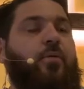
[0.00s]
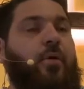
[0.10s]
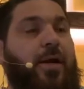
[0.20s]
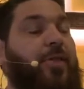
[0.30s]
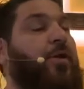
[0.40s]

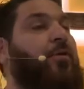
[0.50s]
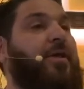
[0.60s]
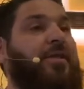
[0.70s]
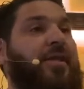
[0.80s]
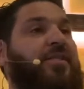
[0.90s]
Again, the
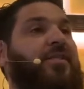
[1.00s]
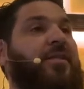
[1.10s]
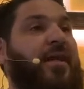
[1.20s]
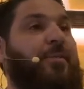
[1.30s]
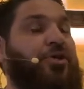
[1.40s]
Corinthians,
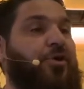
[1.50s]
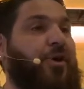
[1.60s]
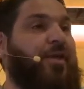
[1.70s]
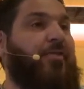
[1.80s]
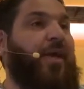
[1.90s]
the
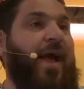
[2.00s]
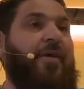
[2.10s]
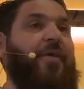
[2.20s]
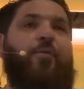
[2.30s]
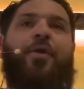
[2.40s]
immaturity that they
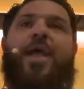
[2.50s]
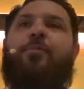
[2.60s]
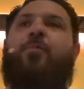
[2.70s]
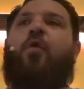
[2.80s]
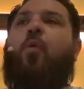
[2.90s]
had, they weren't
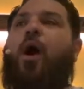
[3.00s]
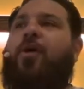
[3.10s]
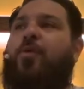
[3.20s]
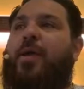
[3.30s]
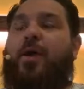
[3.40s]
able to walk
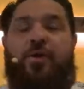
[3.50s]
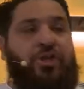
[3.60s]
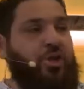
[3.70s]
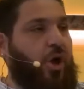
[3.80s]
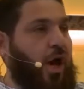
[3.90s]
the way a
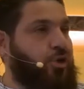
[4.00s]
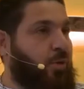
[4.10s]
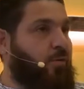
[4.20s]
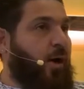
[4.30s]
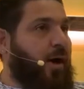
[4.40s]
Christian ought to
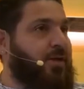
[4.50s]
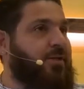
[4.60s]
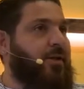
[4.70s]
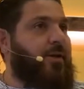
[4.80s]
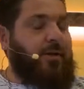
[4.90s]
have walked.
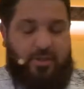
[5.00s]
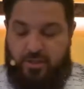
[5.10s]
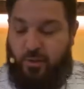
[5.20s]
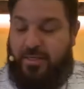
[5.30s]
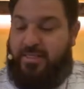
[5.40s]

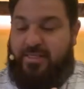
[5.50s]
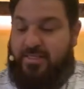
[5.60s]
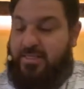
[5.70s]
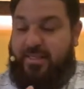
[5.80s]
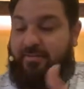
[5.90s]
So he
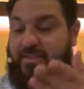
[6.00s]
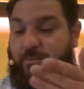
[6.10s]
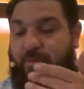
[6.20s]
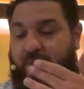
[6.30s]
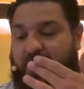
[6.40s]
leaves them
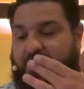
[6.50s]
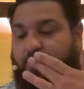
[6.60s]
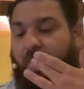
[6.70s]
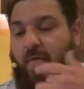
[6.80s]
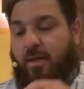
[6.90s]
with this
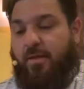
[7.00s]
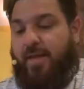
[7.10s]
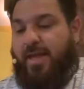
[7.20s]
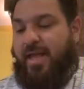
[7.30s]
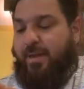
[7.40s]

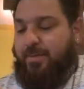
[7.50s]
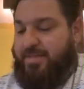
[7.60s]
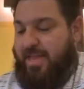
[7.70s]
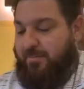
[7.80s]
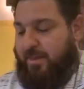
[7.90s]

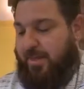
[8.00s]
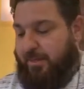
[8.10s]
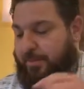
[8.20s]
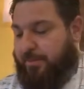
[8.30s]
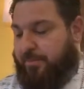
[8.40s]
Imitate me,
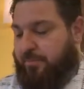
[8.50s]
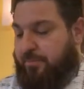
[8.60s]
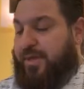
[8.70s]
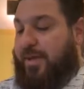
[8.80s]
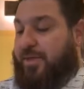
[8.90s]

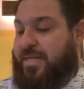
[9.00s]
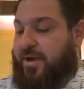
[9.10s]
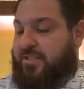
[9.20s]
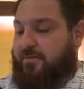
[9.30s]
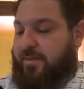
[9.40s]
be
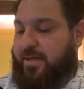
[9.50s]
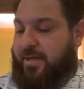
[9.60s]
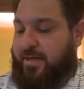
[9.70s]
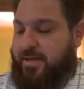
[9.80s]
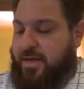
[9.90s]
imitators of me,
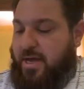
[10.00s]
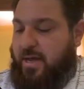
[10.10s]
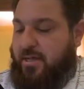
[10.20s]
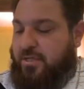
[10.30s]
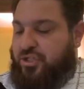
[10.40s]

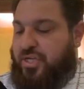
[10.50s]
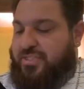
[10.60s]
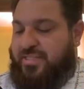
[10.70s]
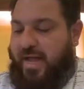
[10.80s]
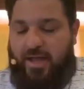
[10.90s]
just
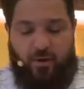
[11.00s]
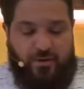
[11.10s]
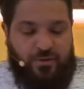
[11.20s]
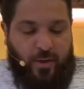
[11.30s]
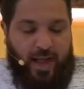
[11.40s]
as I
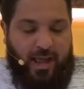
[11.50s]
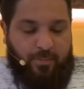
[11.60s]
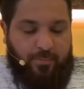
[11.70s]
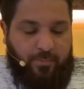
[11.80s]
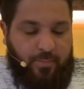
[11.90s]
also
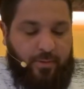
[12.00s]
am